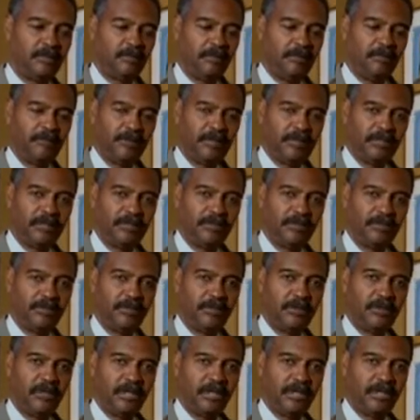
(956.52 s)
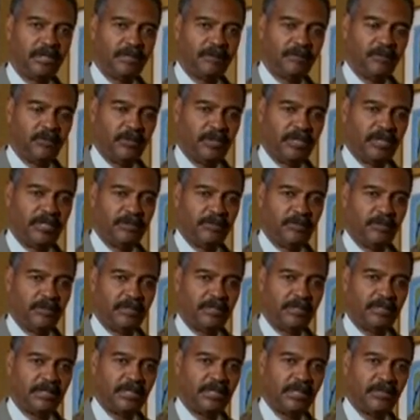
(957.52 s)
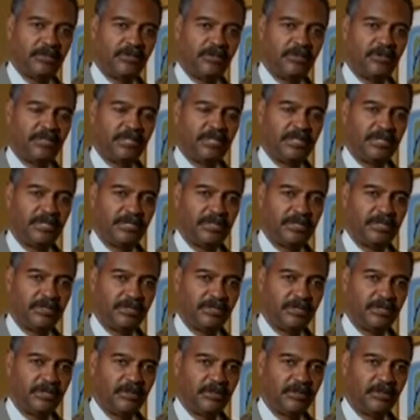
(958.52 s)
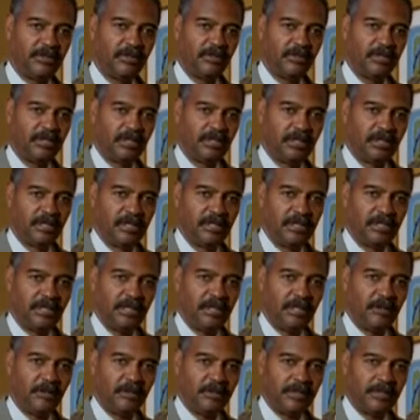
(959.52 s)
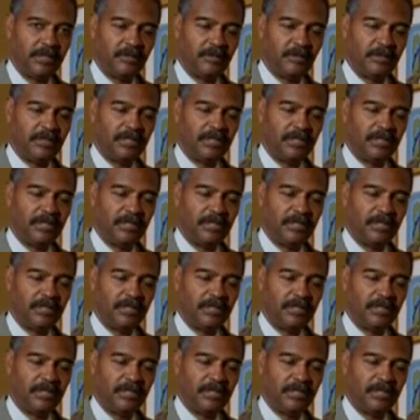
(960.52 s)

moving to Harlem when he was uh, 13 years old. It